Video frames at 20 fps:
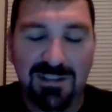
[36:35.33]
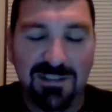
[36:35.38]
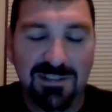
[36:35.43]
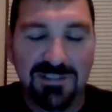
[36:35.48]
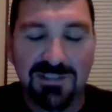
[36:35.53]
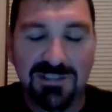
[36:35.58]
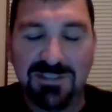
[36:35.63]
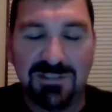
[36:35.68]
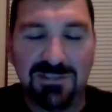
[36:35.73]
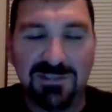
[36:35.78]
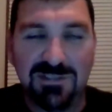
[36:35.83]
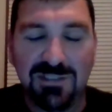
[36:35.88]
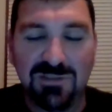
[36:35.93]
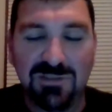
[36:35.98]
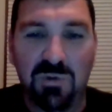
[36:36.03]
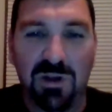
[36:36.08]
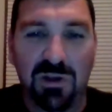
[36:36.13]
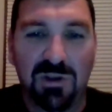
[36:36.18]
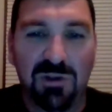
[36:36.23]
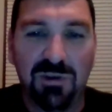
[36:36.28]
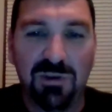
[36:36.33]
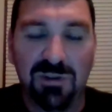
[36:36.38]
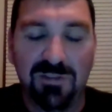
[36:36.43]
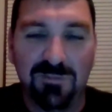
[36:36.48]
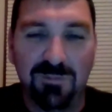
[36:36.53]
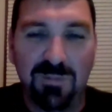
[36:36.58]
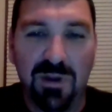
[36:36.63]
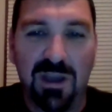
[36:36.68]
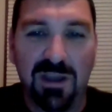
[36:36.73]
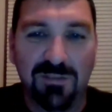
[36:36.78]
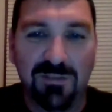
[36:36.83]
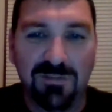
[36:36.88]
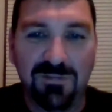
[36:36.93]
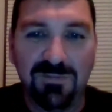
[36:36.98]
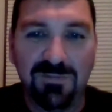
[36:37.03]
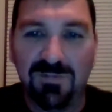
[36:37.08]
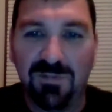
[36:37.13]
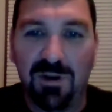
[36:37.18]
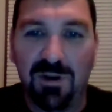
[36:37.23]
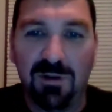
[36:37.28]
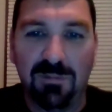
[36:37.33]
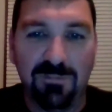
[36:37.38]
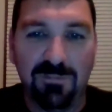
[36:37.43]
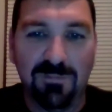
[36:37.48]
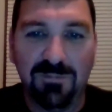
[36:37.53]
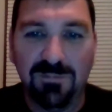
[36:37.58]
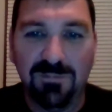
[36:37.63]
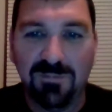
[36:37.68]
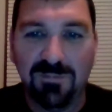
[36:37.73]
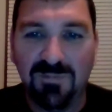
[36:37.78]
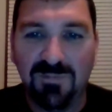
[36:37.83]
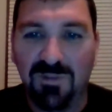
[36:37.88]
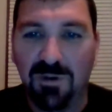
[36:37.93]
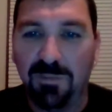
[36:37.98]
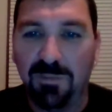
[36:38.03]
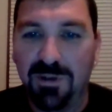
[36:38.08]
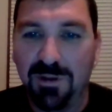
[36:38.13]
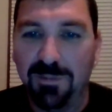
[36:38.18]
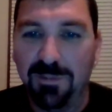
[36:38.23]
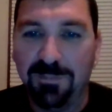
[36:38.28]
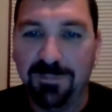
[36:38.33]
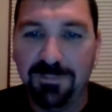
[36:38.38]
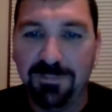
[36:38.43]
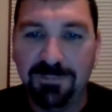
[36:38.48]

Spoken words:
just what could have been from him.